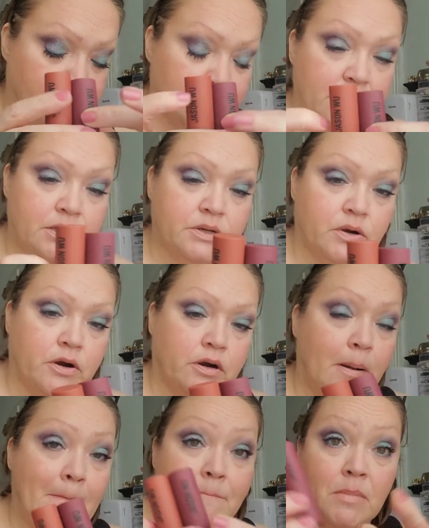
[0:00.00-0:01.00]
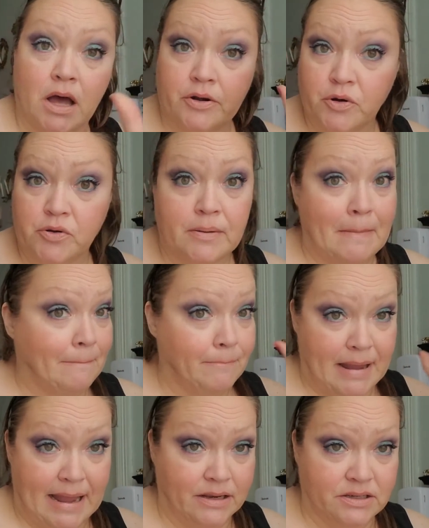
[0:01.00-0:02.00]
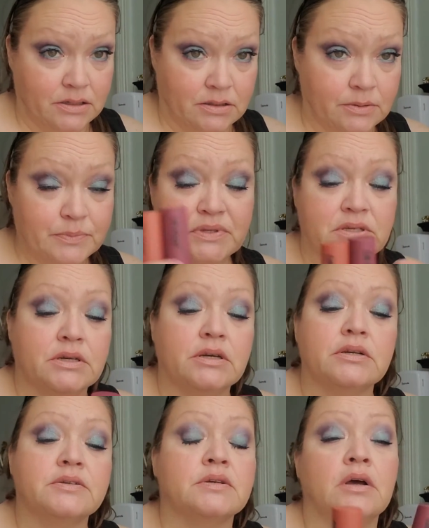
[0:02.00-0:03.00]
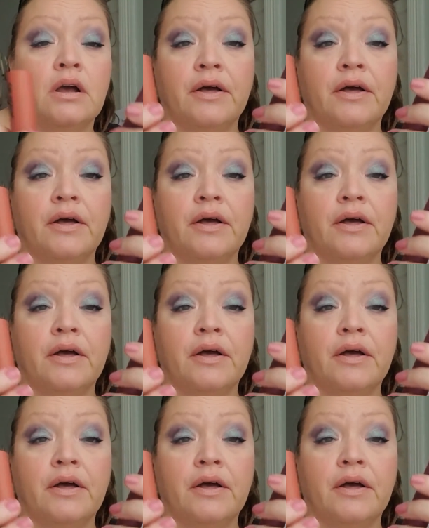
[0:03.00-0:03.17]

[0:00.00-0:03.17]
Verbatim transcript: These are modern matte lipsticks.